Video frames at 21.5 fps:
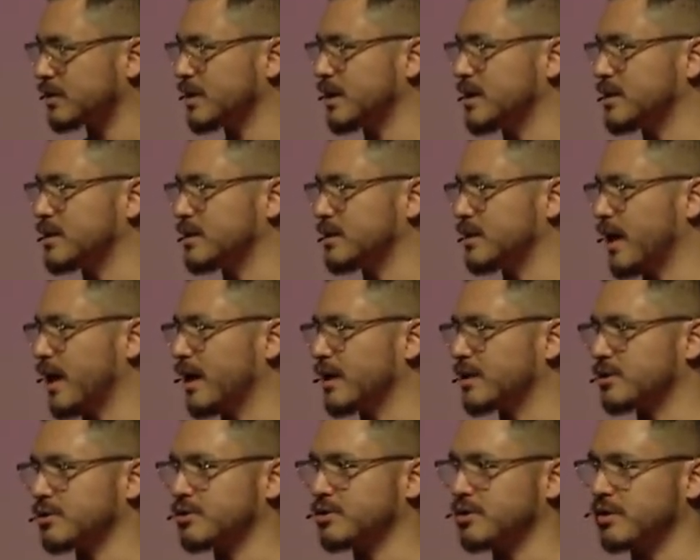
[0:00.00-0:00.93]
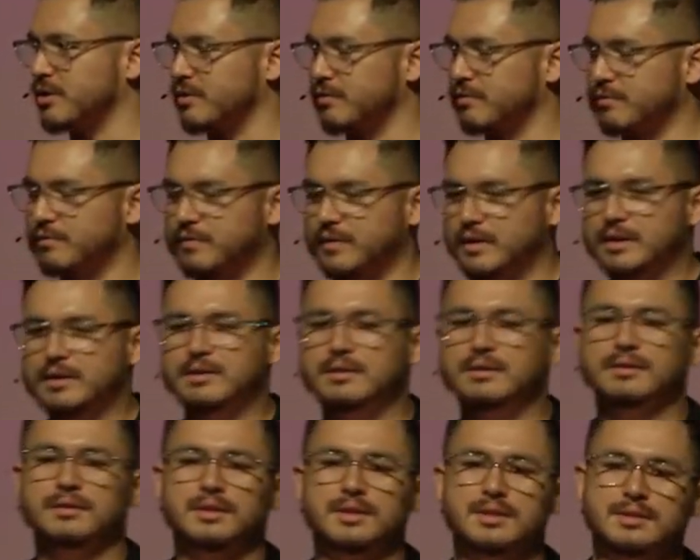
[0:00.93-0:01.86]
He's the answer to your
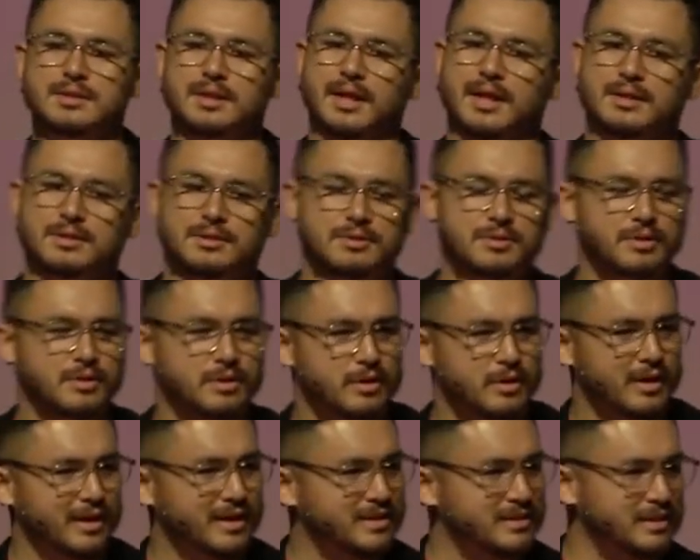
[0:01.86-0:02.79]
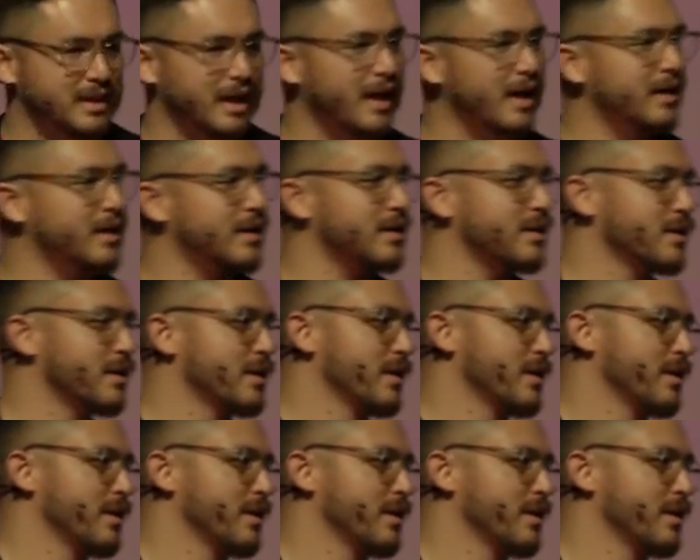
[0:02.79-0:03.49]
fear. He's the answer to your anxiety.